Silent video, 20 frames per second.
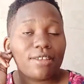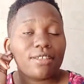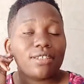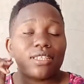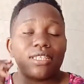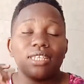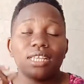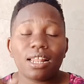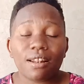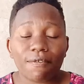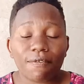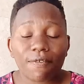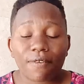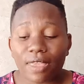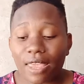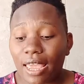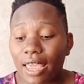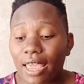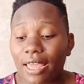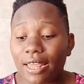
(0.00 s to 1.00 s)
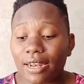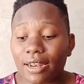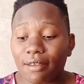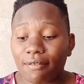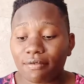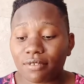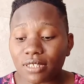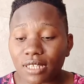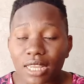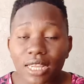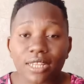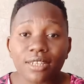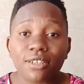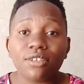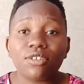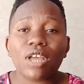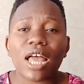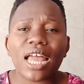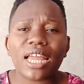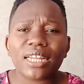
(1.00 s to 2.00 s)
Self care, and I've said
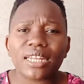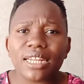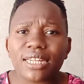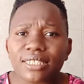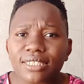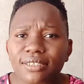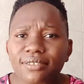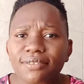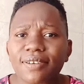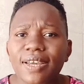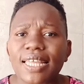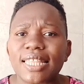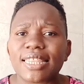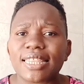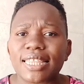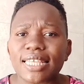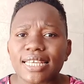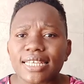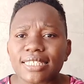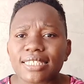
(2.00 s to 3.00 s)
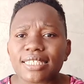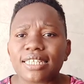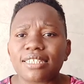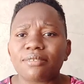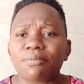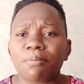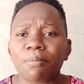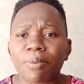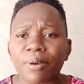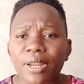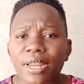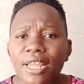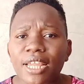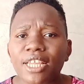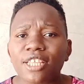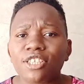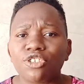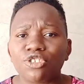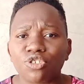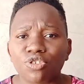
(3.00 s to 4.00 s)
identify things that
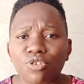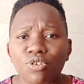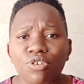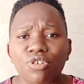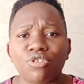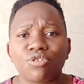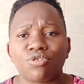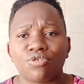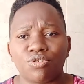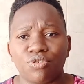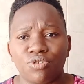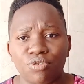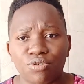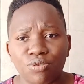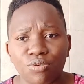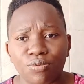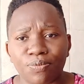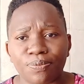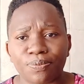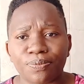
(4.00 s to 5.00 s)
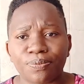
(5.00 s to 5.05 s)
bring joy to you,